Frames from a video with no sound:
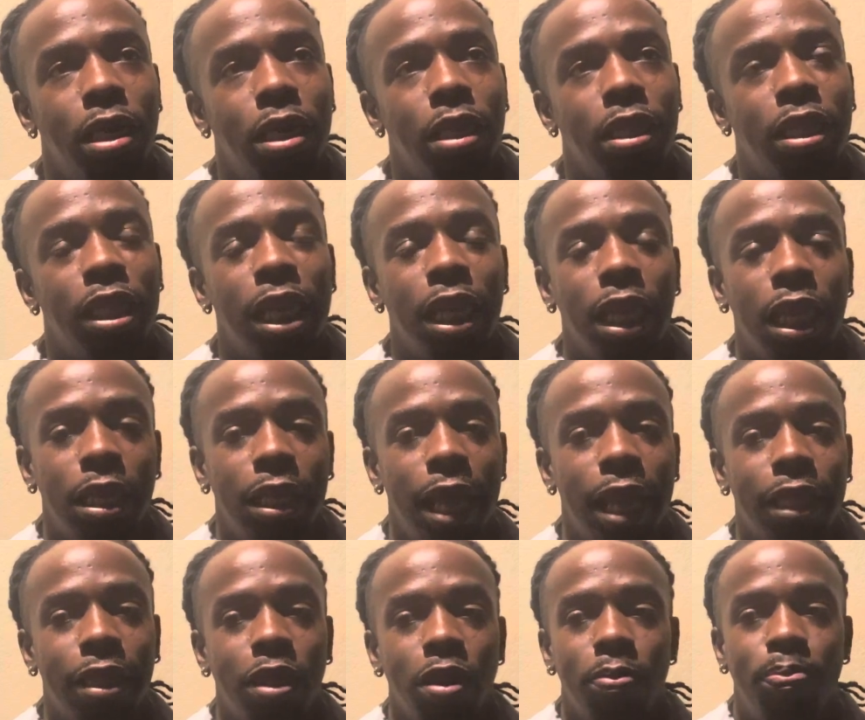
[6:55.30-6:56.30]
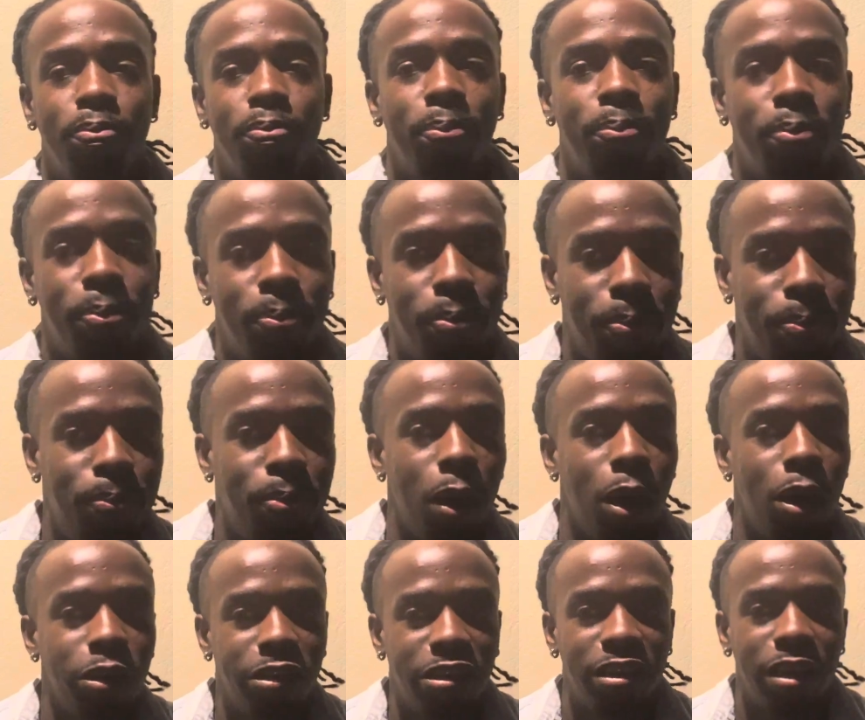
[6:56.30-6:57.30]
thinking that their
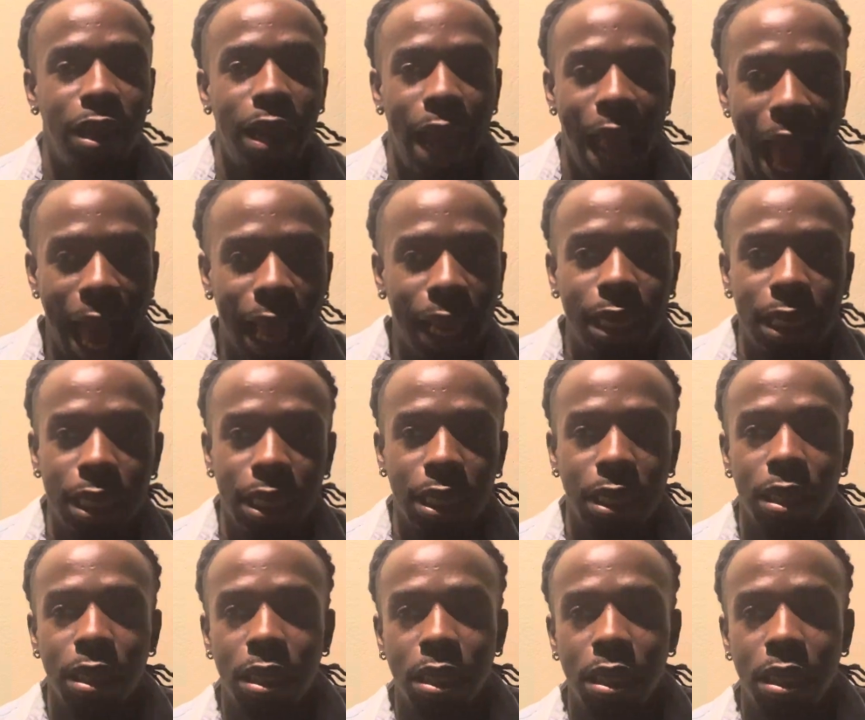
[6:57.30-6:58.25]
personality